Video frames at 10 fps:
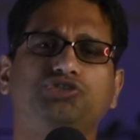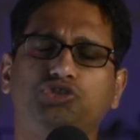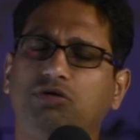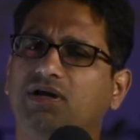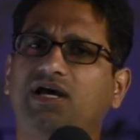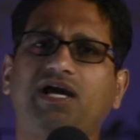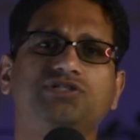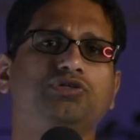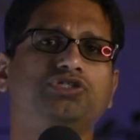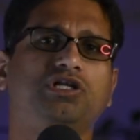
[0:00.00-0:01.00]
Shobhana,
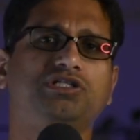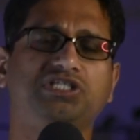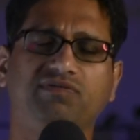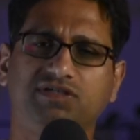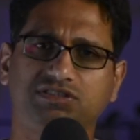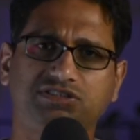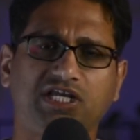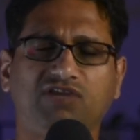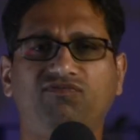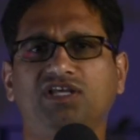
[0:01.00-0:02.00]
as usual, she was
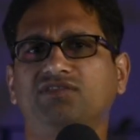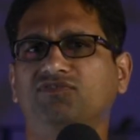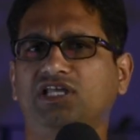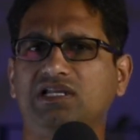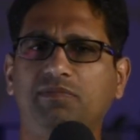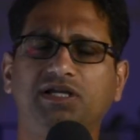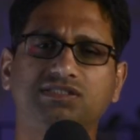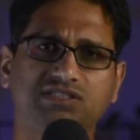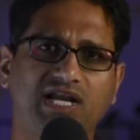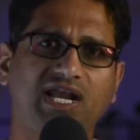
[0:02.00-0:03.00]
terrific with the limited
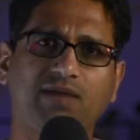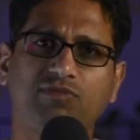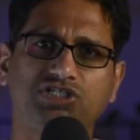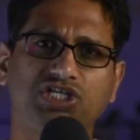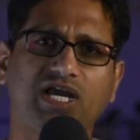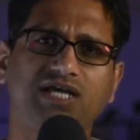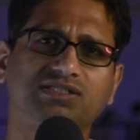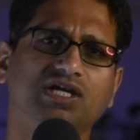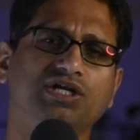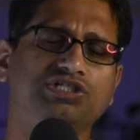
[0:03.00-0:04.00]
screen time that she has.
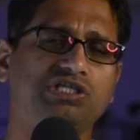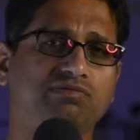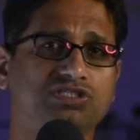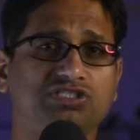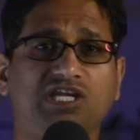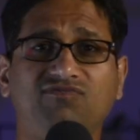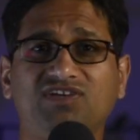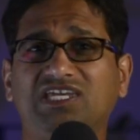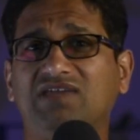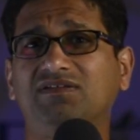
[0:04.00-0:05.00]
She was
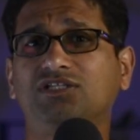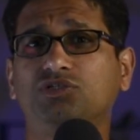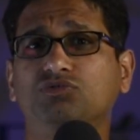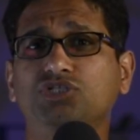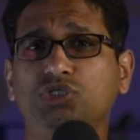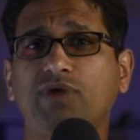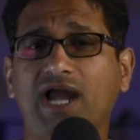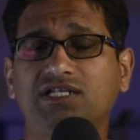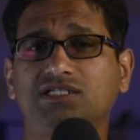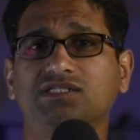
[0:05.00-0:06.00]
terrific. Even the 2 new
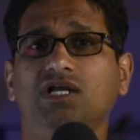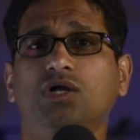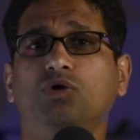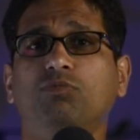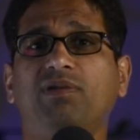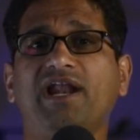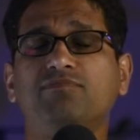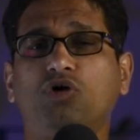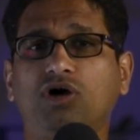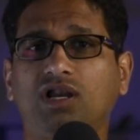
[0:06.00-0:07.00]
actors who played
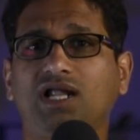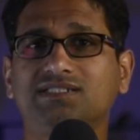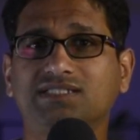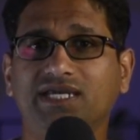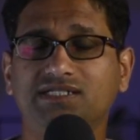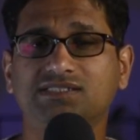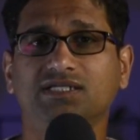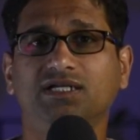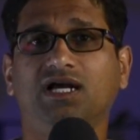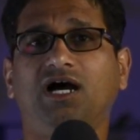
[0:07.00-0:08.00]
Mohanlal's kids,
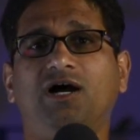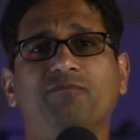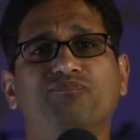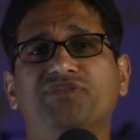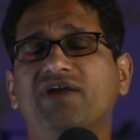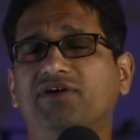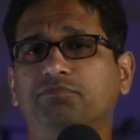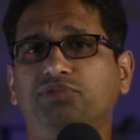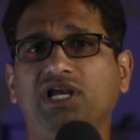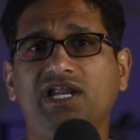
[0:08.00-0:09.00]
they were
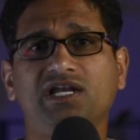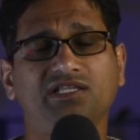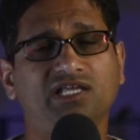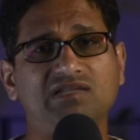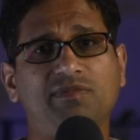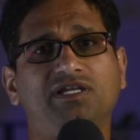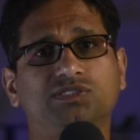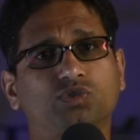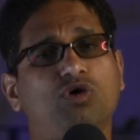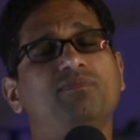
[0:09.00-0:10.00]
brilliant in the limited
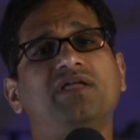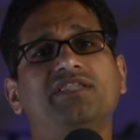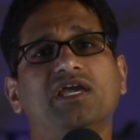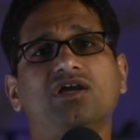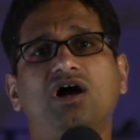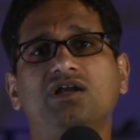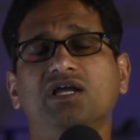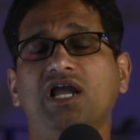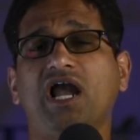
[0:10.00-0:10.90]
scope that they got.